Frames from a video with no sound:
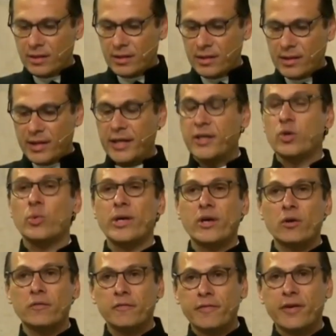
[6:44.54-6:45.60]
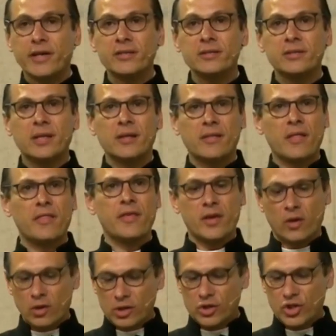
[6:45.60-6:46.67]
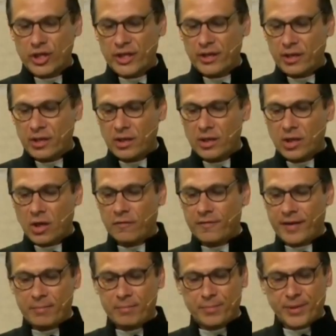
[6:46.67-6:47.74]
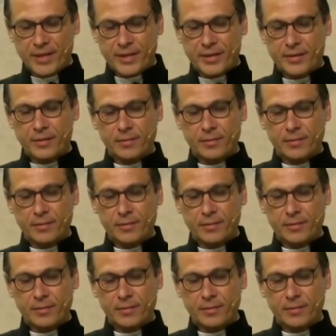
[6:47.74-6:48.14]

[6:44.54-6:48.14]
Here we confront the theology of empire,